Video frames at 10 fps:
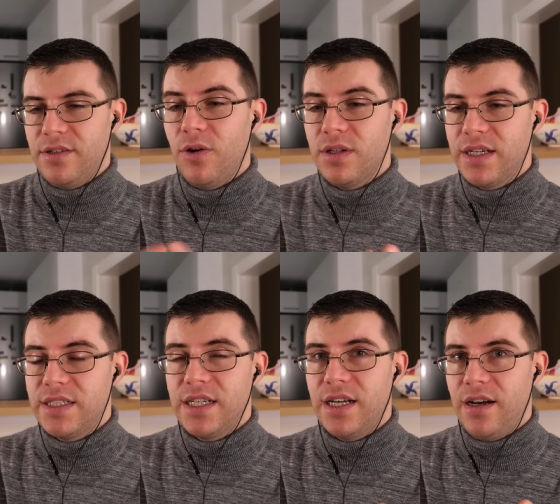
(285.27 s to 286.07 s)
The whole
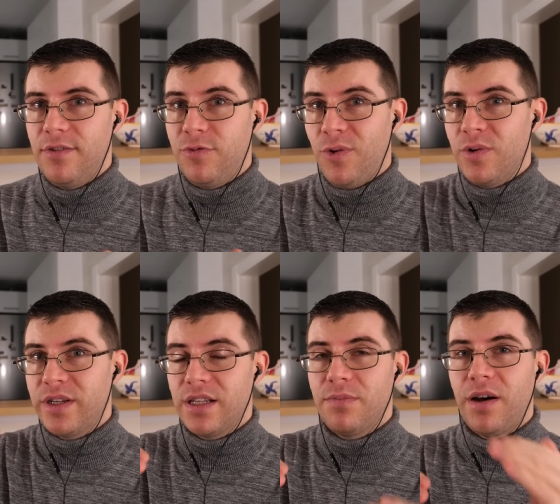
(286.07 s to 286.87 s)
idea of
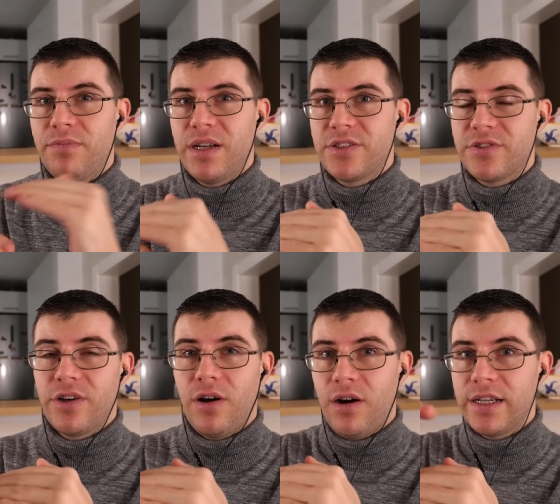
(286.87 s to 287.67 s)
folding the puff
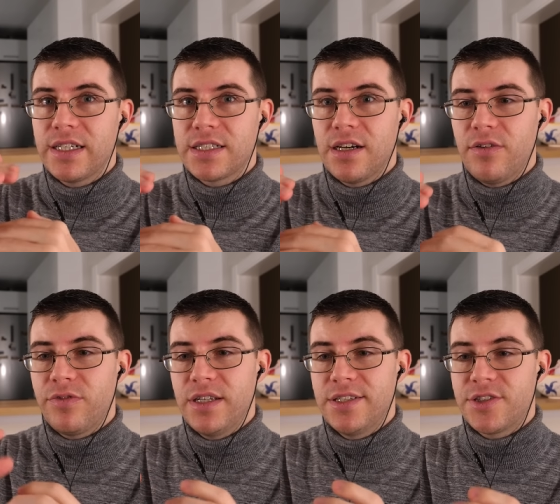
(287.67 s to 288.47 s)
pastry on
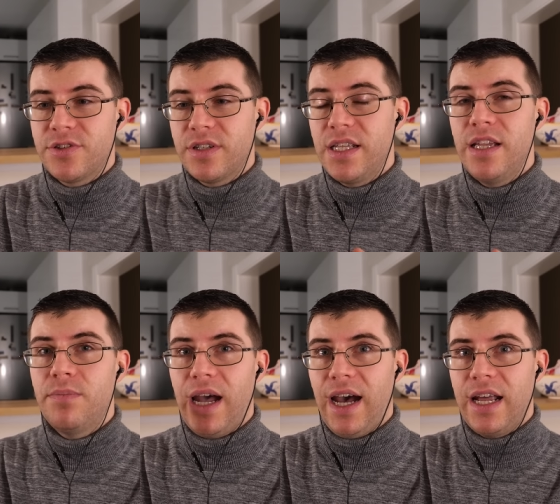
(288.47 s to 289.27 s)
itself is to
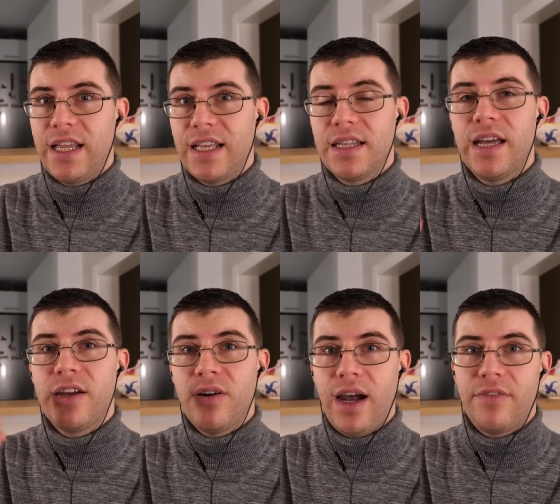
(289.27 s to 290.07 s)
keep adding
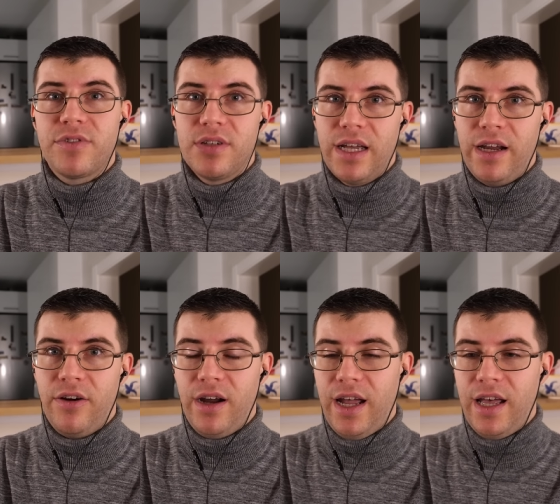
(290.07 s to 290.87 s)
layer after
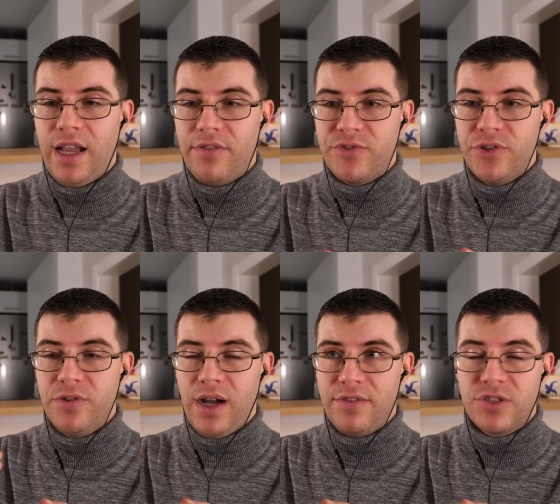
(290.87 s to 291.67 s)
layer. And after you
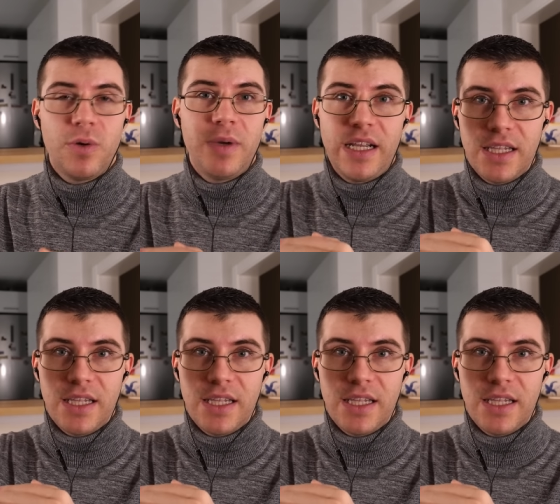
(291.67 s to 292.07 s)
have so many